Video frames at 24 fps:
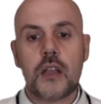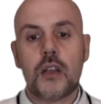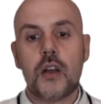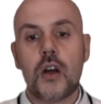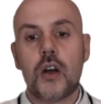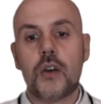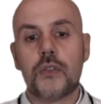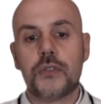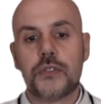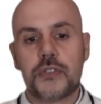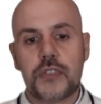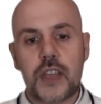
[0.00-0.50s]

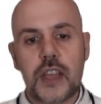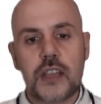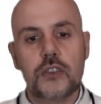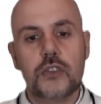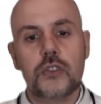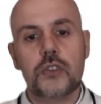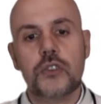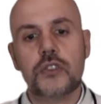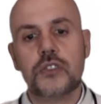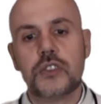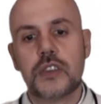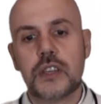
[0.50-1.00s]
of St
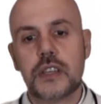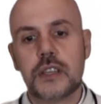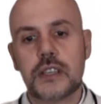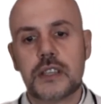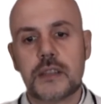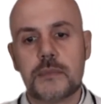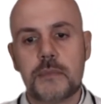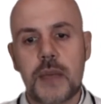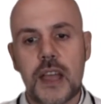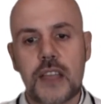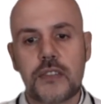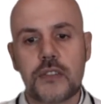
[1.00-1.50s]
Eugene de
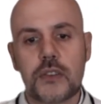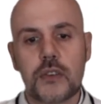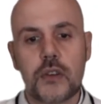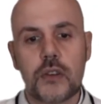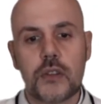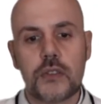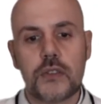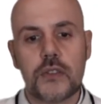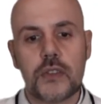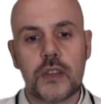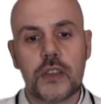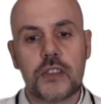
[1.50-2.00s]

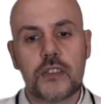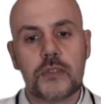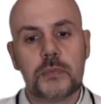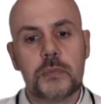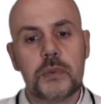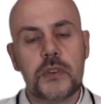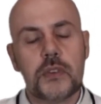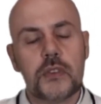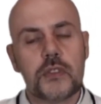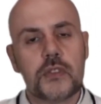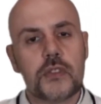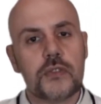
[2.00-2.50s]
Mazenod's
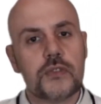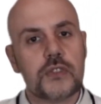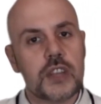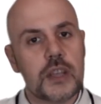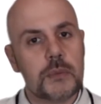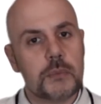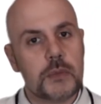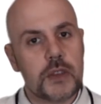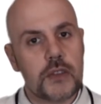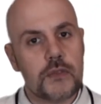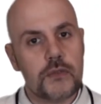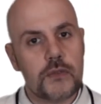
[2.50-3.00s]
experience of
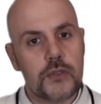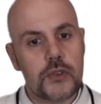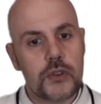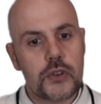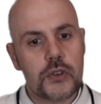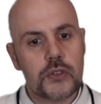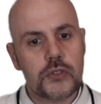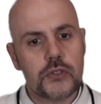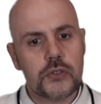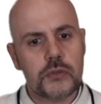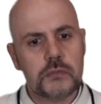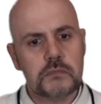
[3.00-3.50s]
deep
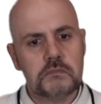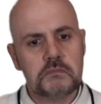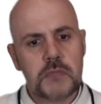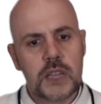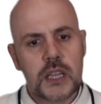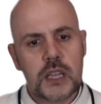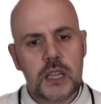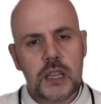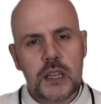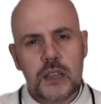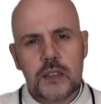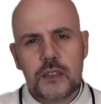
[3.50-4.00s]
conversion,
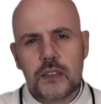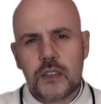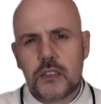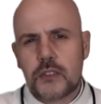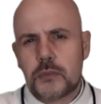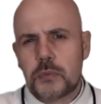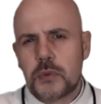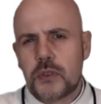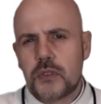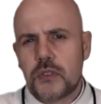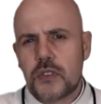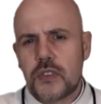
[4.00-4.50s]
his
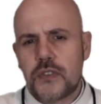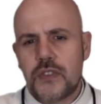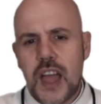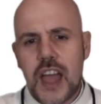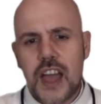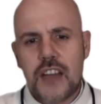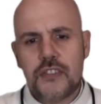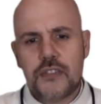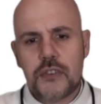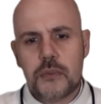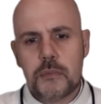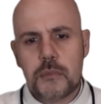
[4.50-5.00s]
experience of
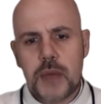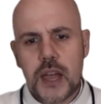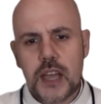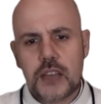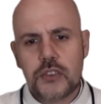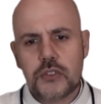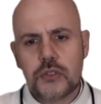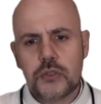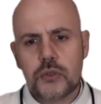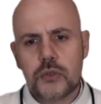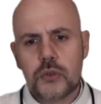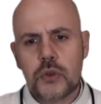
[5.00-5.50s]

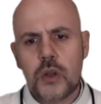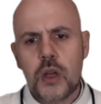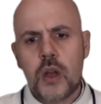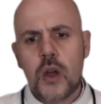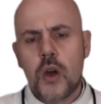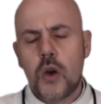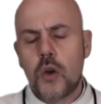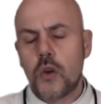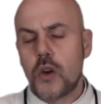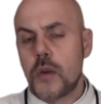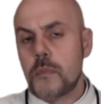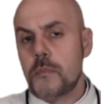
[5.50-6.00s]
affirmation,
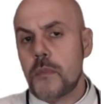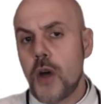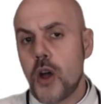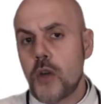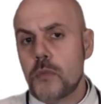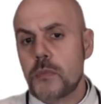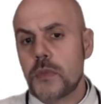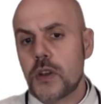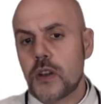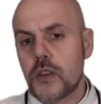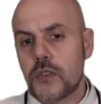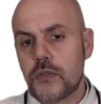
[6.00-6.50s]
or a
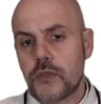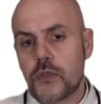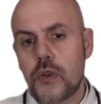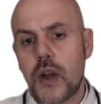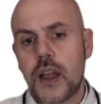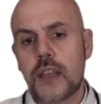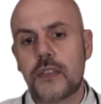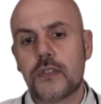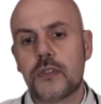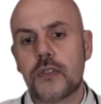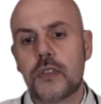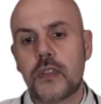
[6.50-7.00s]
moment of
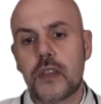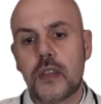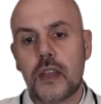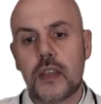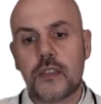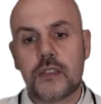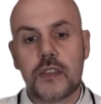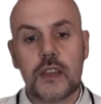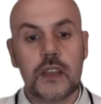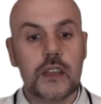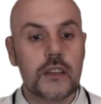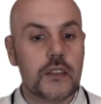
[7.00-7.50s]
grace,
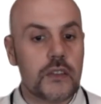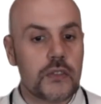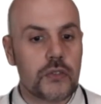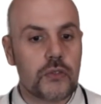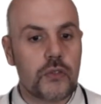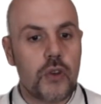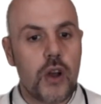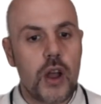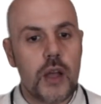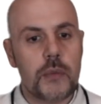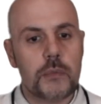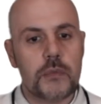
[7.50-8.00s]
as he
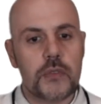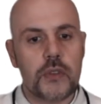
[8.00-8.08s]
describes